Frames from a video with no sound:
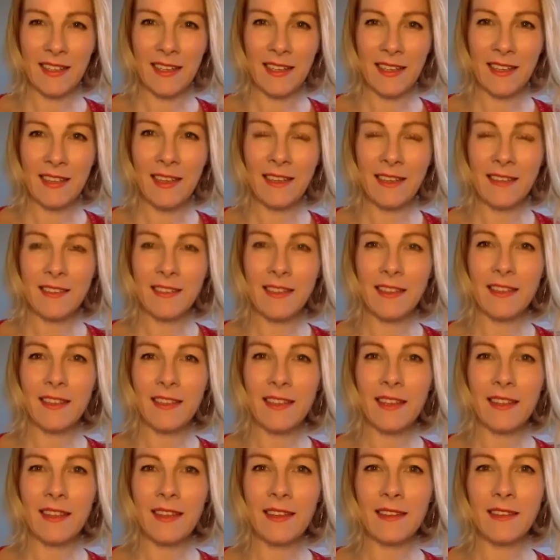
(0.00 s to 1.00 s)
And that's the
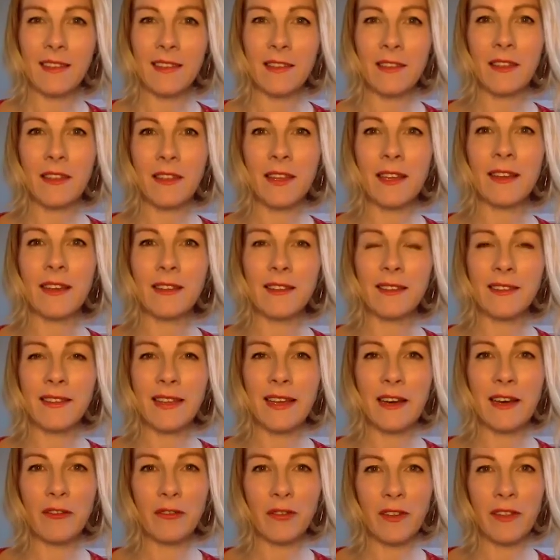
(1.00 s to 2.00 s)
thing. There's the thing
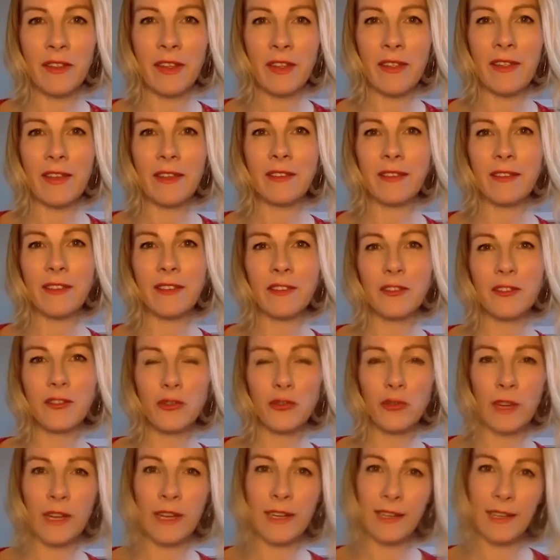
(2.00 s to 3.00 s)
itself, and then there's the
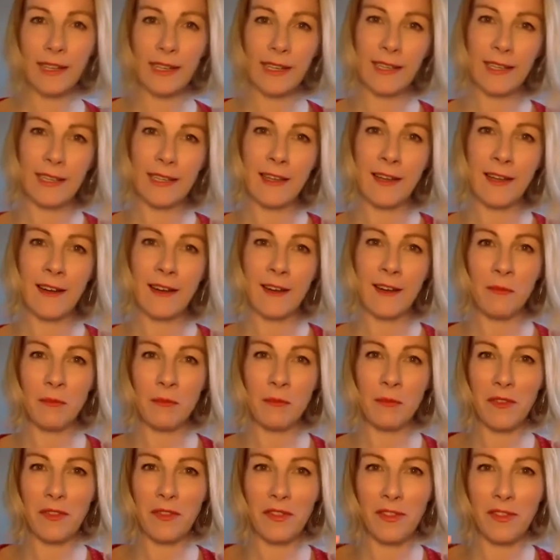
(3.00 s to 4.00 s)
dread leading up.
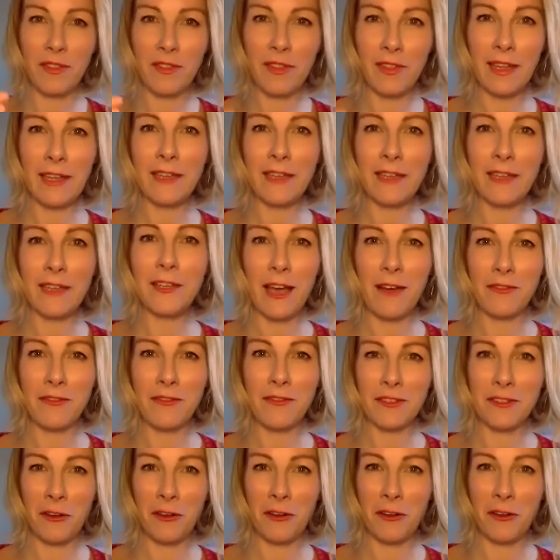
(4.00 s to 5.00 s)
Then you have
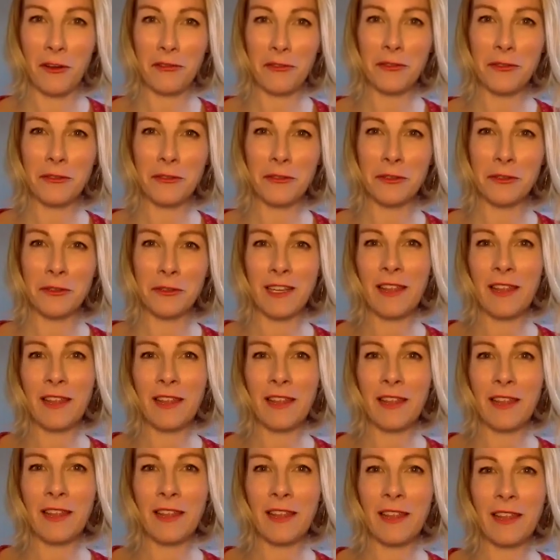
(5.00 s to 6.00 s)
to go through it,
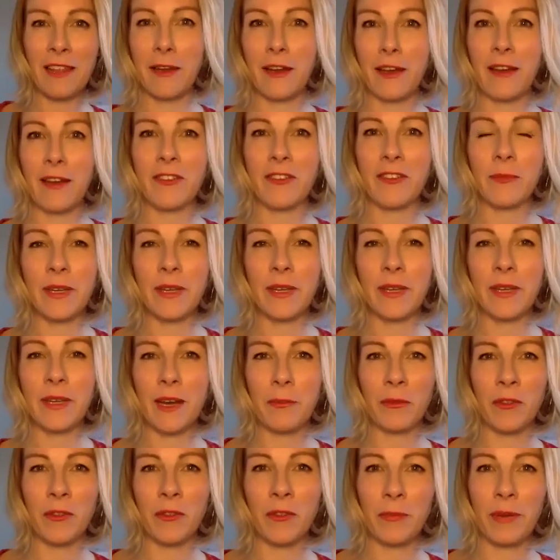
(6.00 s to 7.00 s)
and then you have to pick
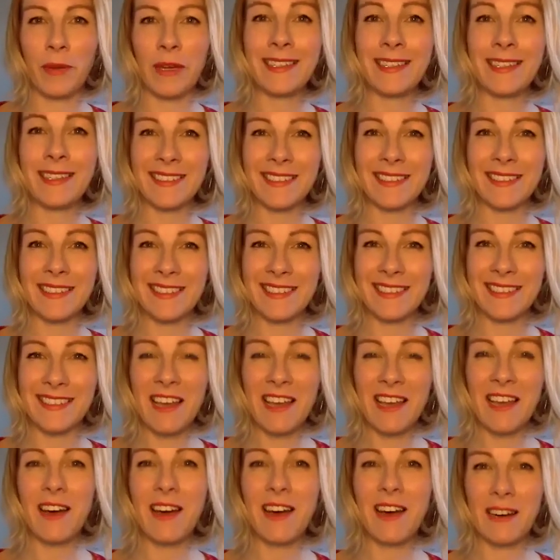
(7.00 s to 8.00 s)
up all the pieces
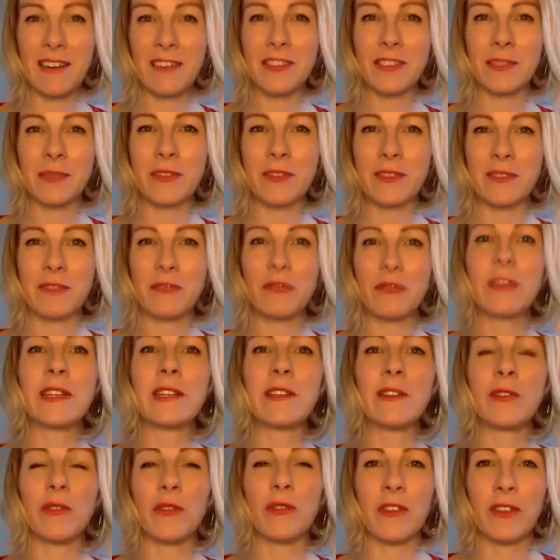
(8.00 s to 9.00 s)
afterwards and
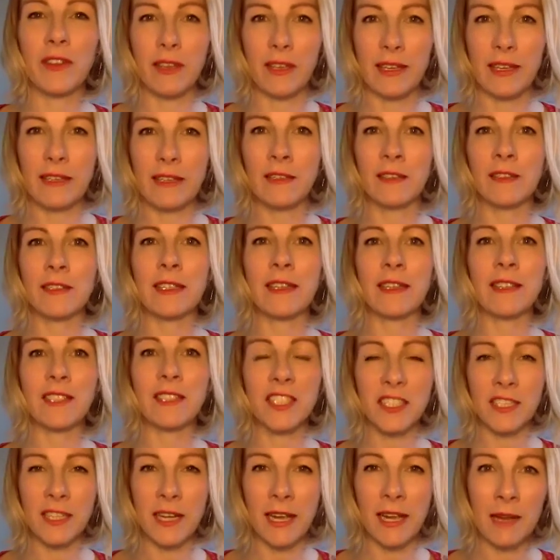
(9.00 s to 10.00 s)
feel all the guilt and the
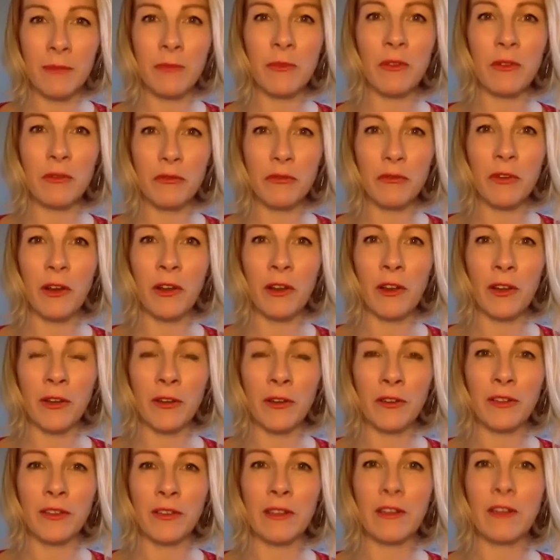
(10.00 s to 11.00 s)
shame that
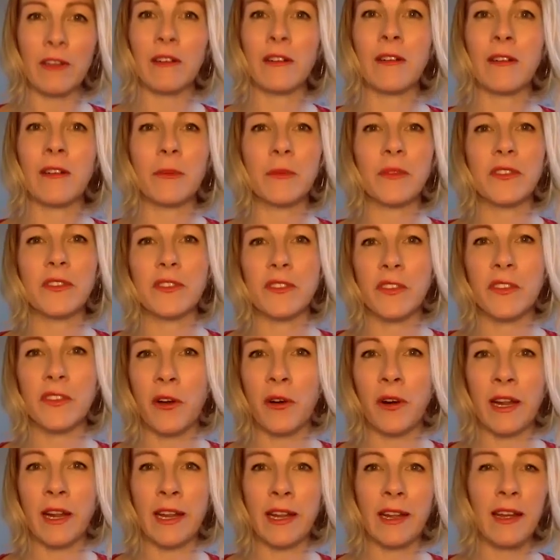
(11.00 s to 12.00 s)
follows, and oh, I'm
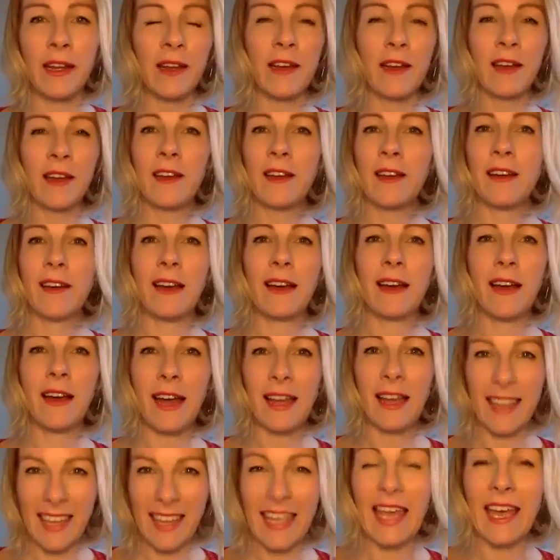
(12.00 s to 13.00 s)
sorry
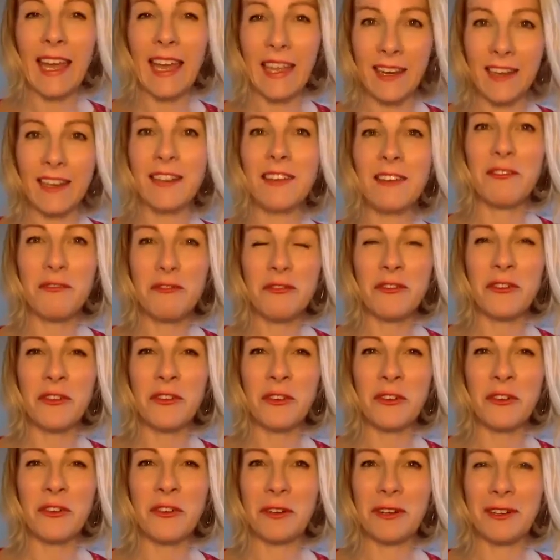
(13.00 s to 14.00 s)
again
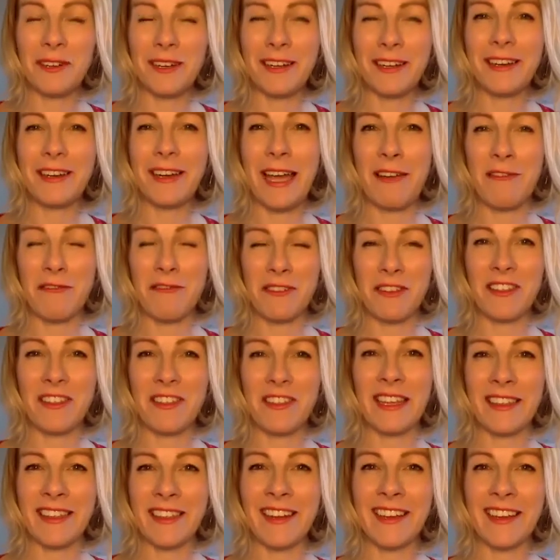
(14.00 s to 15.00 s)
for
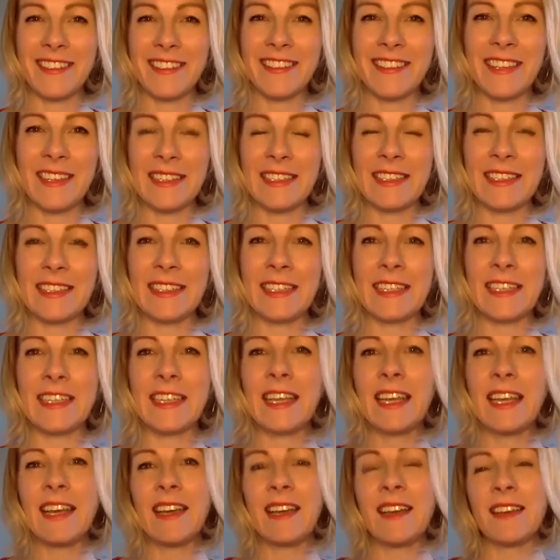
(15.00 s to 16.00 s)
everything that I said and did.
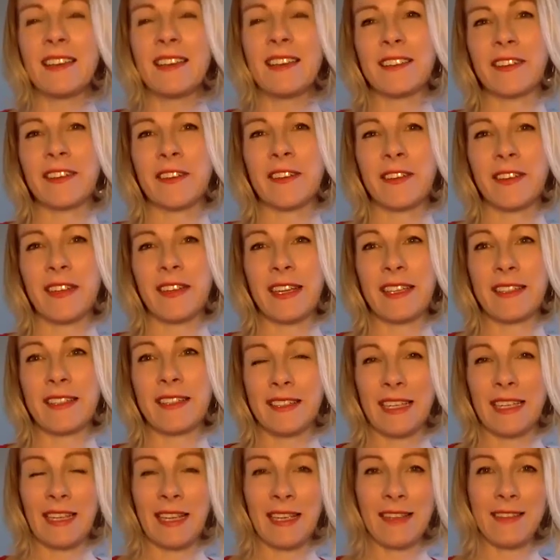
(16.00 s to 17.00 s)
So
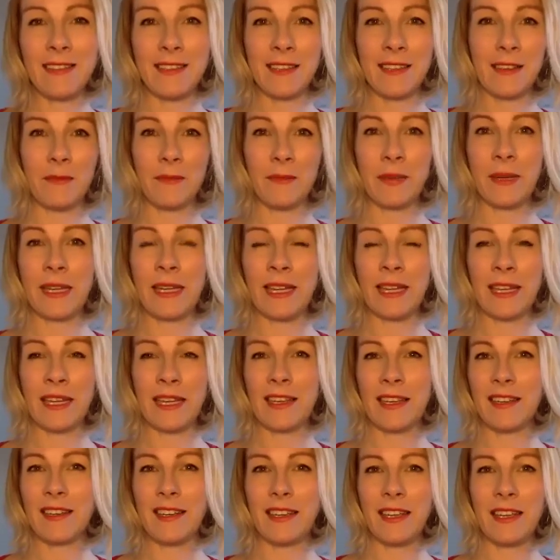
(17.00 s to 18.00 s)
it ends up
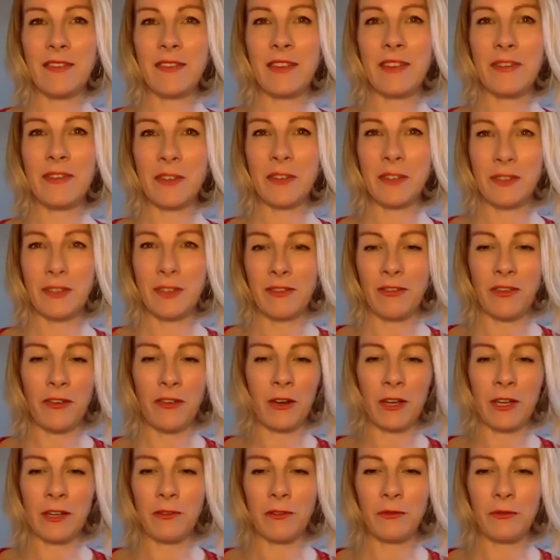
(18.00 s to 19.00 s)
being, even if
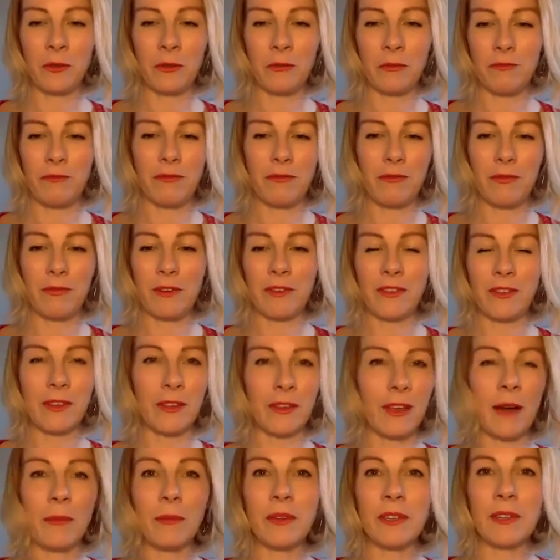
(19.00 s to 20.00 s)
only it's a
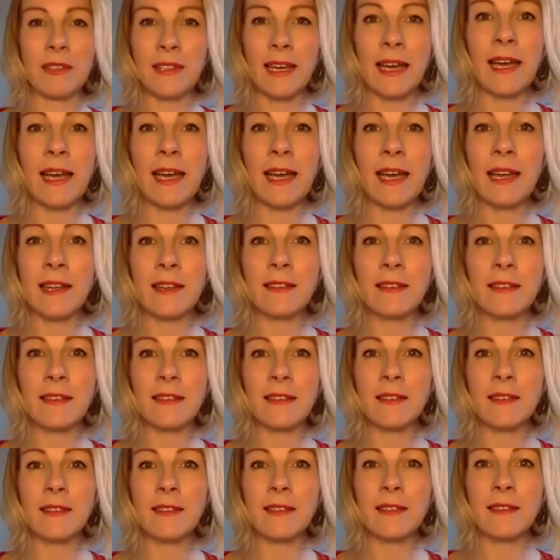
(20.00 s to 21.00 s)
couple of
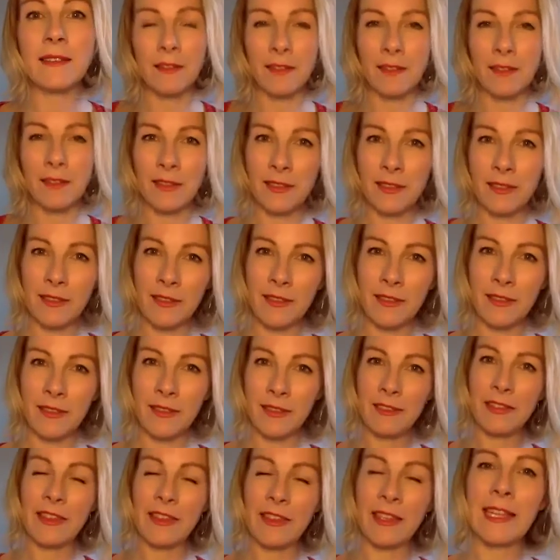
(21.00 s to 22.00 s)
days, the
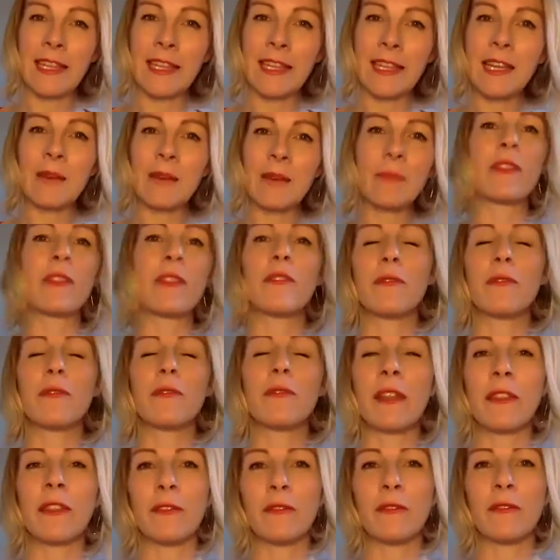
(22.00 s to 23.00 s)
lead up
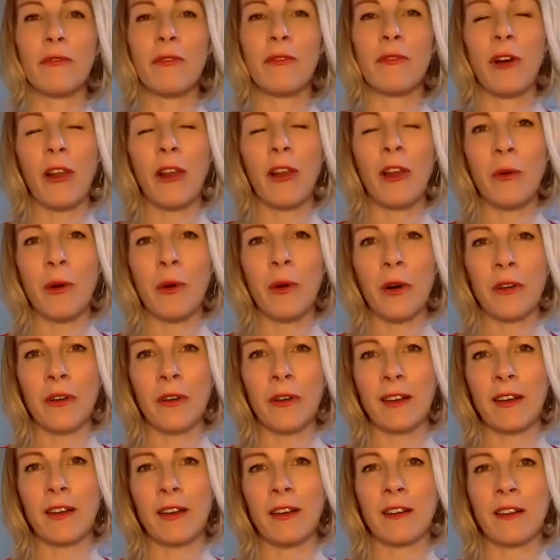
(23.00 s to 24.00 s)
and the follow on
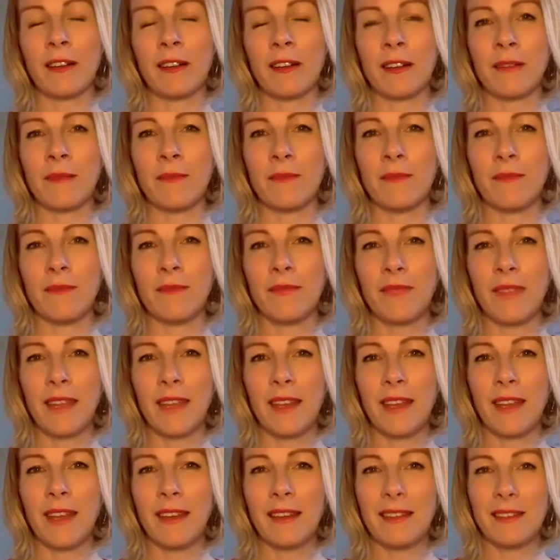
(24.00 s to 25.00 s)
are
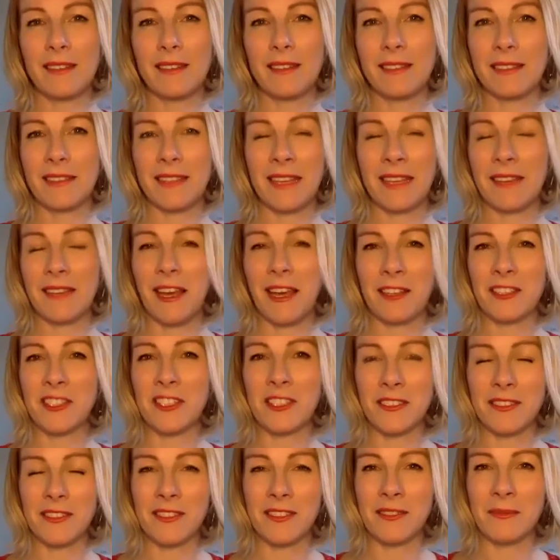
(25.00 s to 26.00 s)

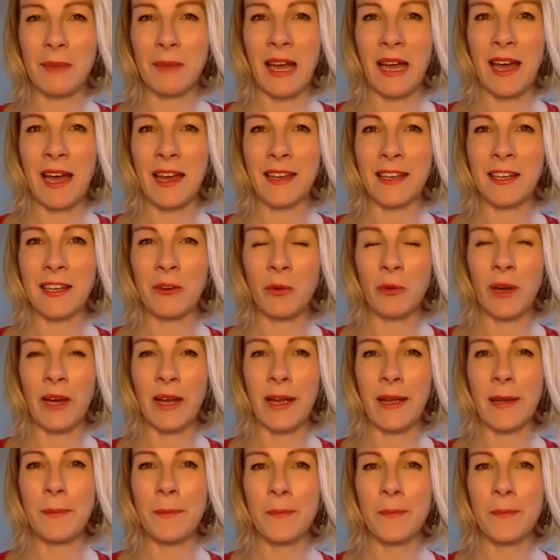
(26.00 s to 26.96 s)
just as bad in a way.